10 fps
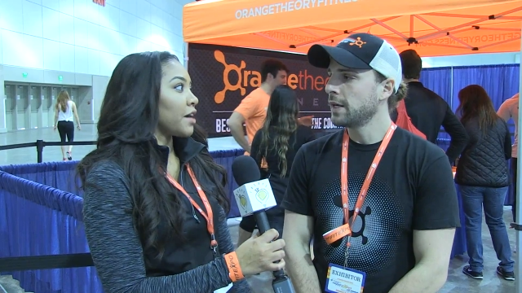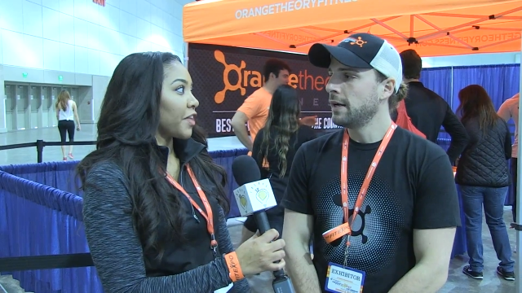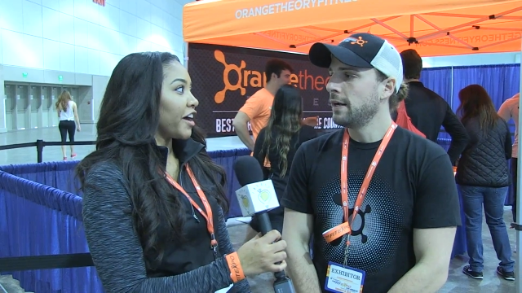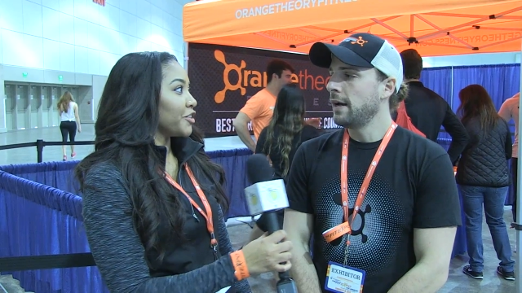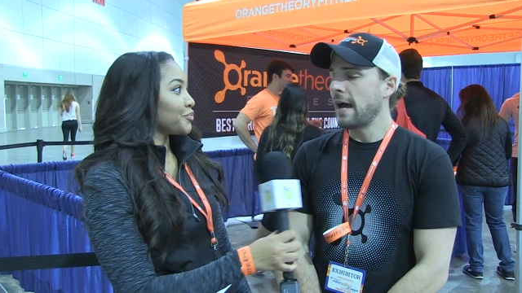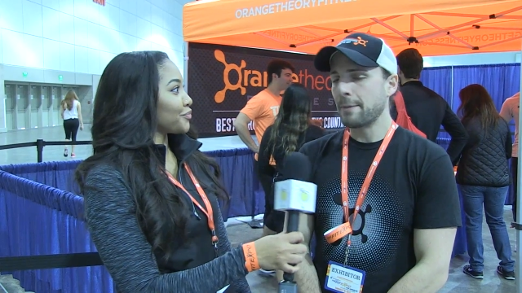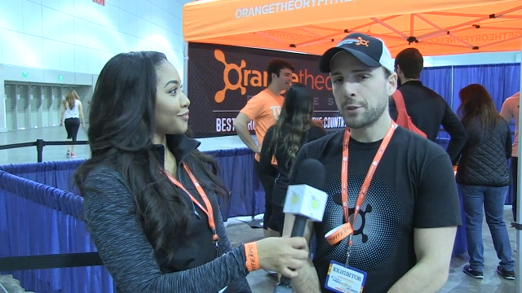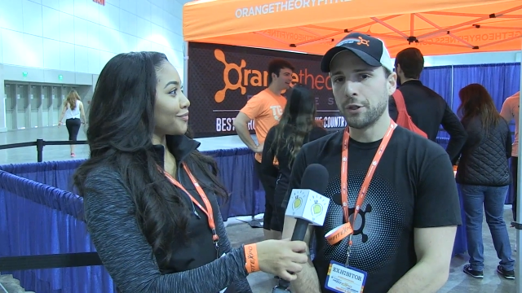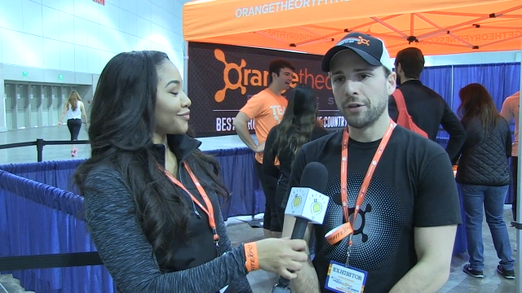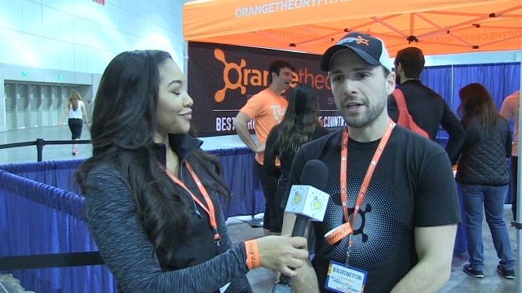Speaker 1: out there.
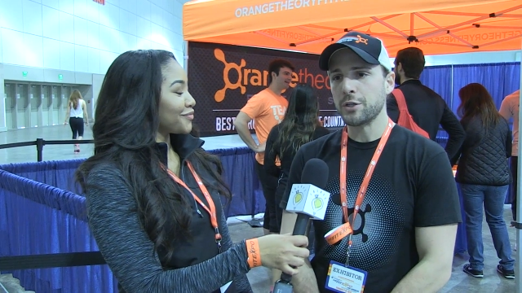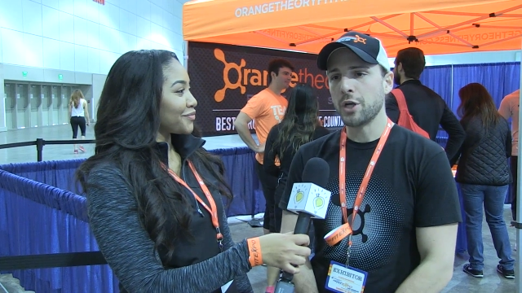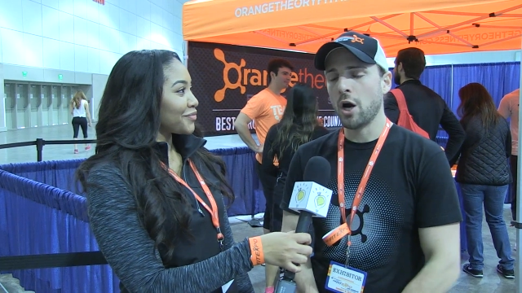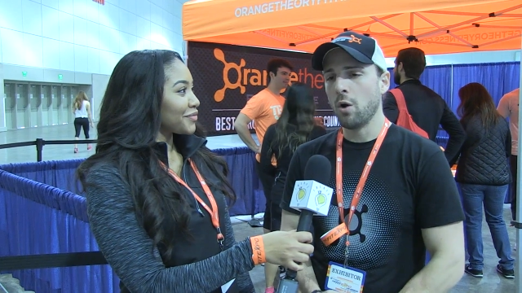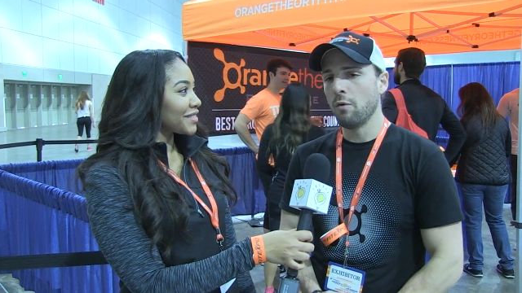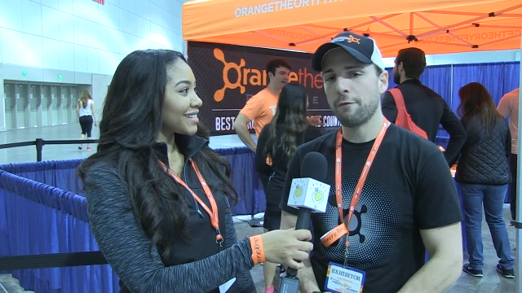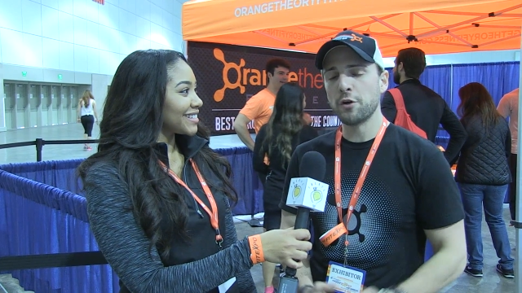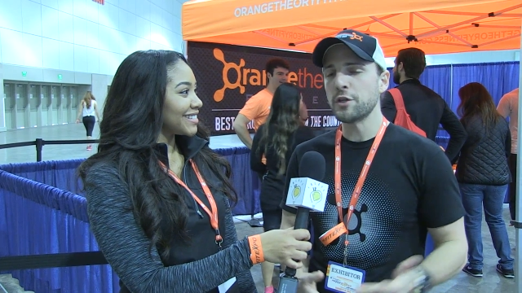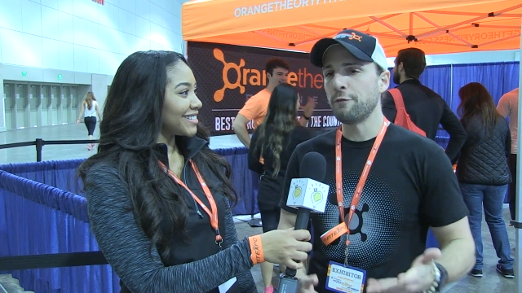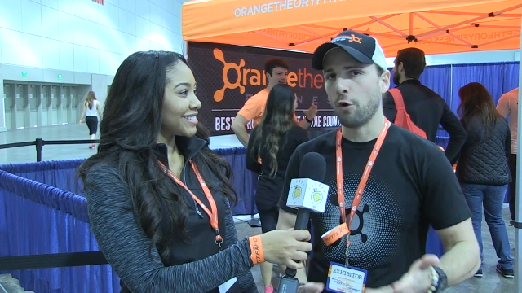Absolutely. So
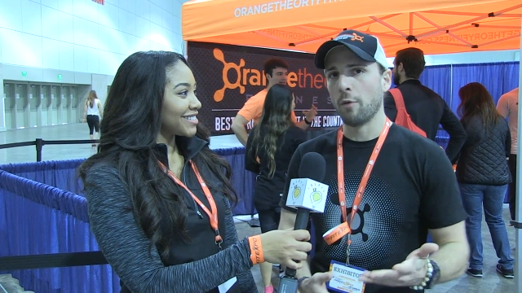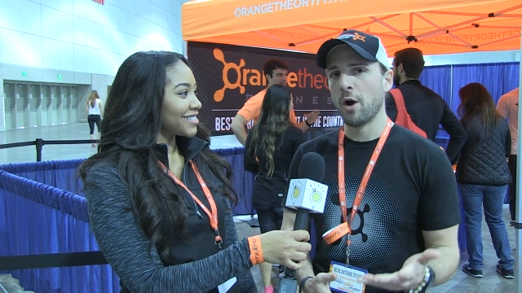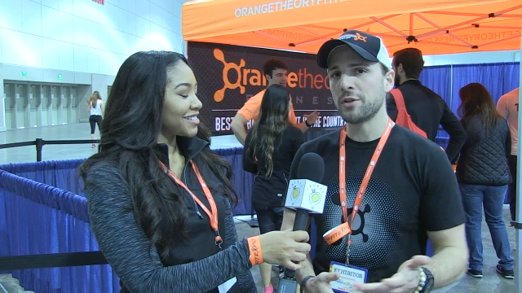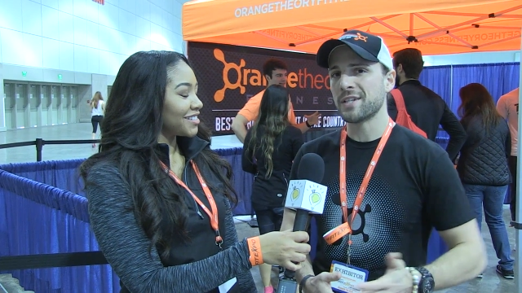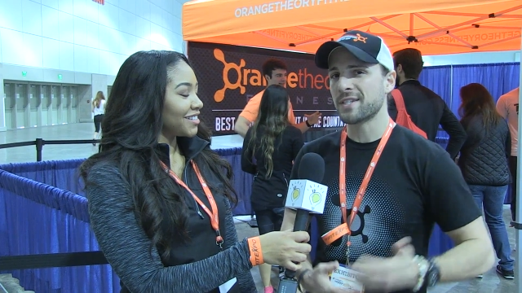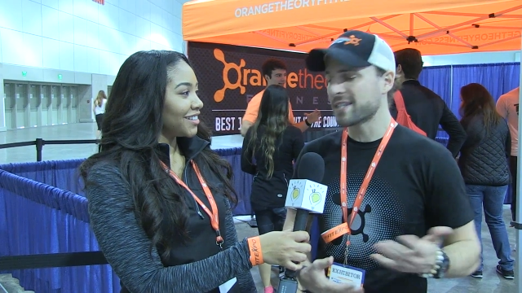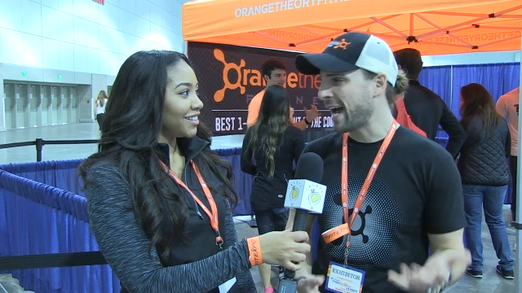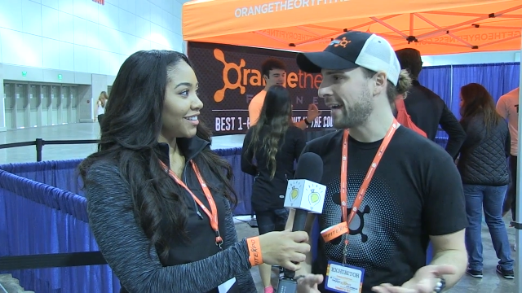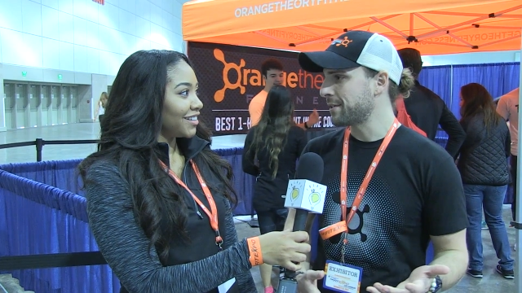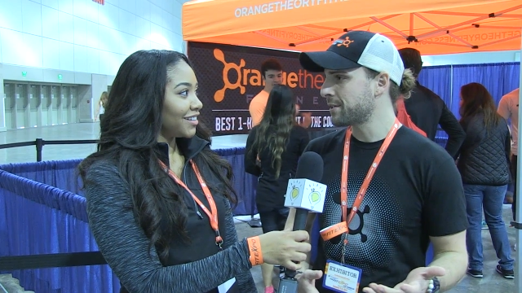first and foremost, it's
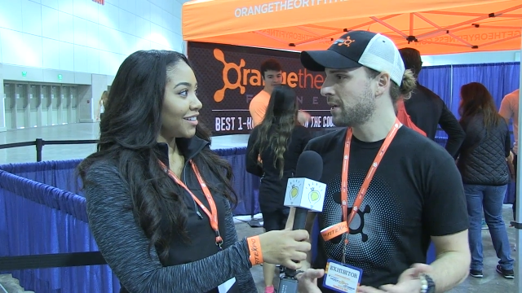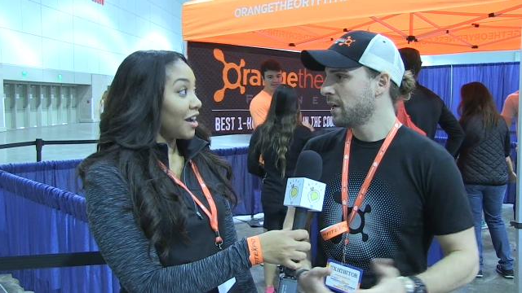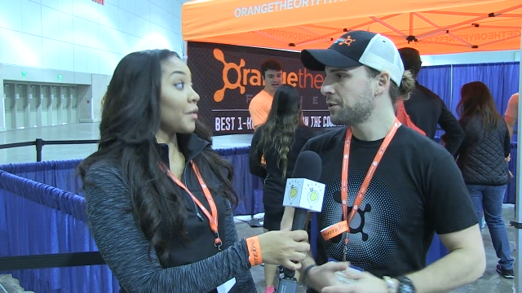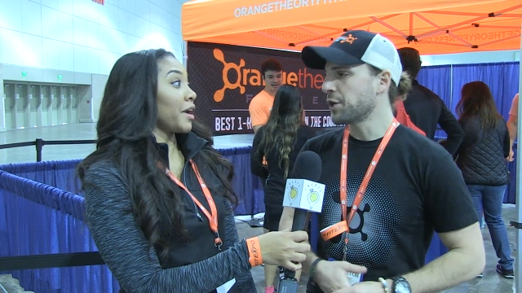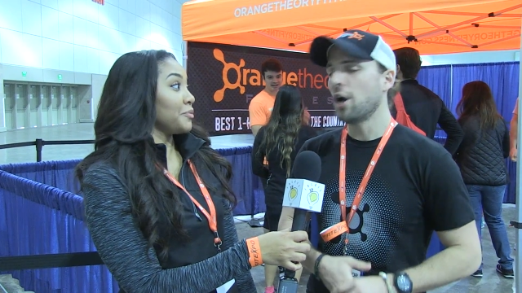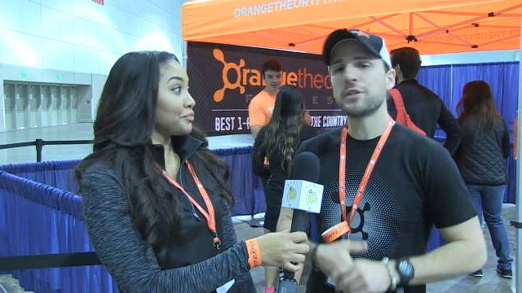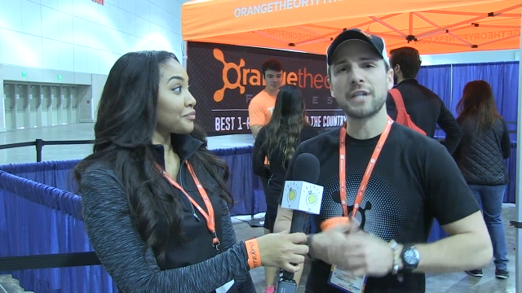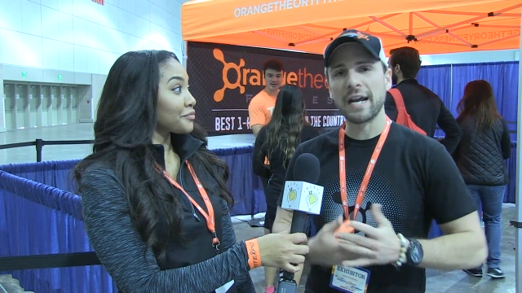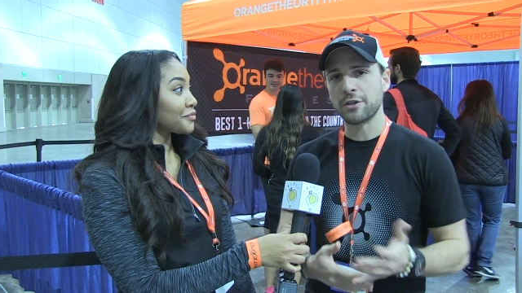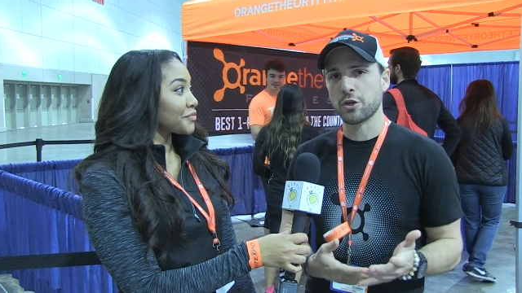science. Okay. It's all
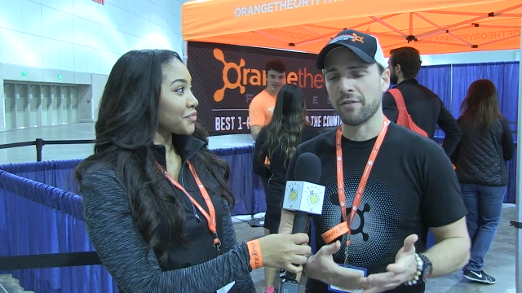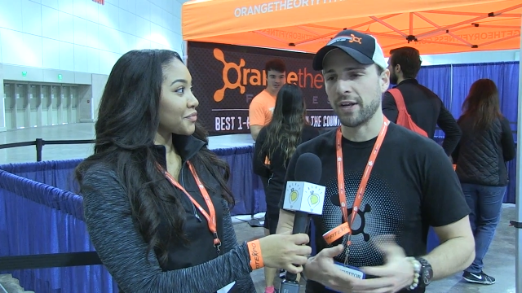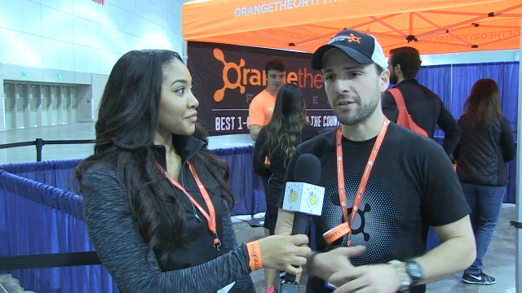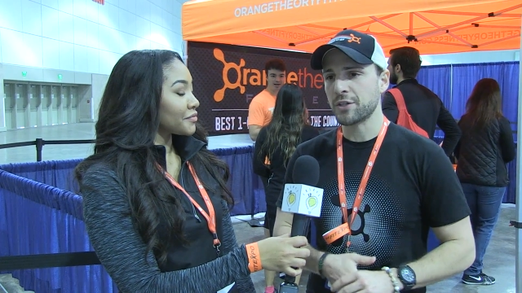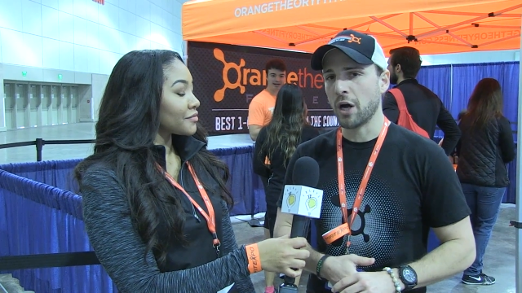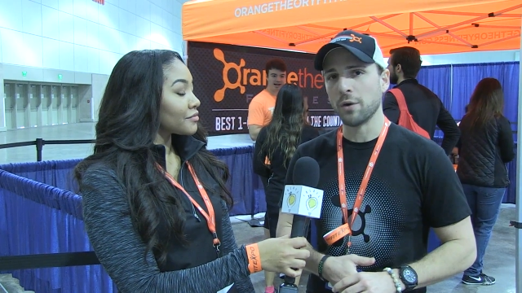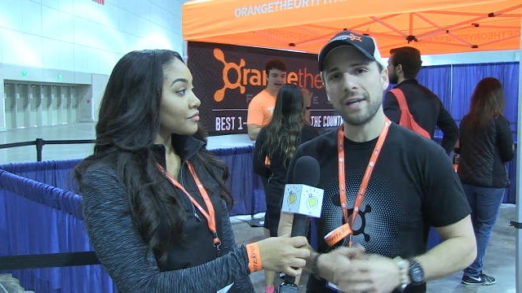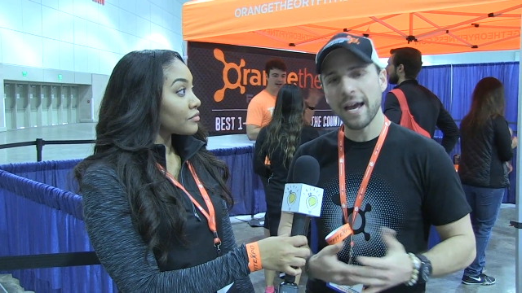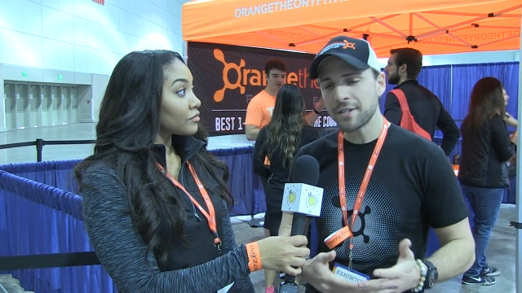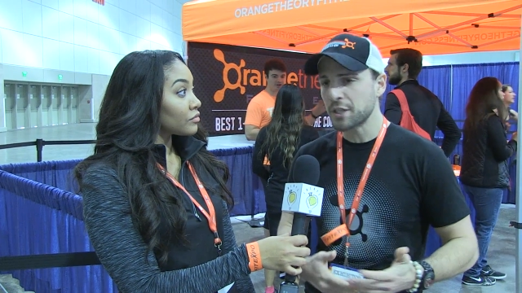science driven. So yes,